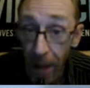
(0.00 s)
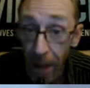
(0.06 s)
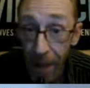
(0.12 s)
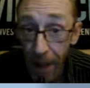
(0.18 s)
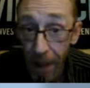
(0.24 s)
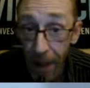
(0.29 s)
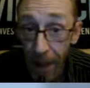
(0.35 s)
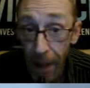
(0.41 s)
I
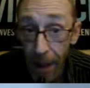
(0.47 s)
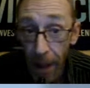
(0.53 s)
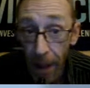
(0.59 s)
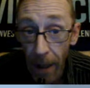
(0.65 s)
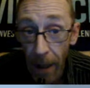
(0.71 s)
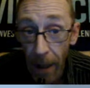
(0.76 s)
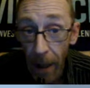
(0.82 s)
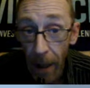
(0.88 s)
say,
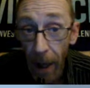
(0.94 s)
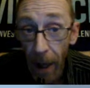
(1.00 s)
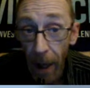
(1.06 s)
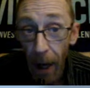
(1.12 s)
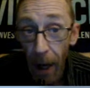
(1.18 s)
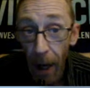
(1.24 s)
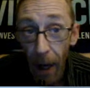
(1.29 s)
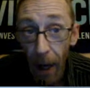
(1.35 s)

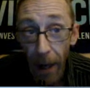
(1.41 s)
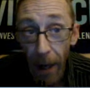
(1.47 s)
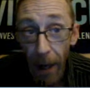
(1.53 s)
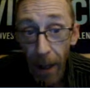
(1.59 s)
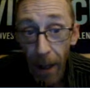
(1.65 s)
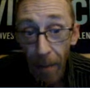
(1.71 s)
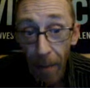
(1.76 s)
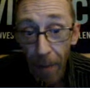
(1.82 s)
I
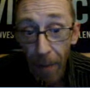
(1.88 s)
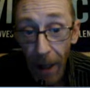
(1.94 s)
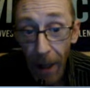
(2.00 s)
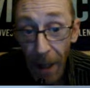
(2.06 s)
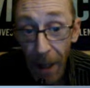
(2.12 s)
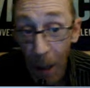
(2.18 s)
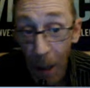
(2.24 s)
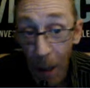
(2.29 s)
am
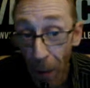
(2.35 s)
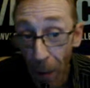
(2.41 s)
still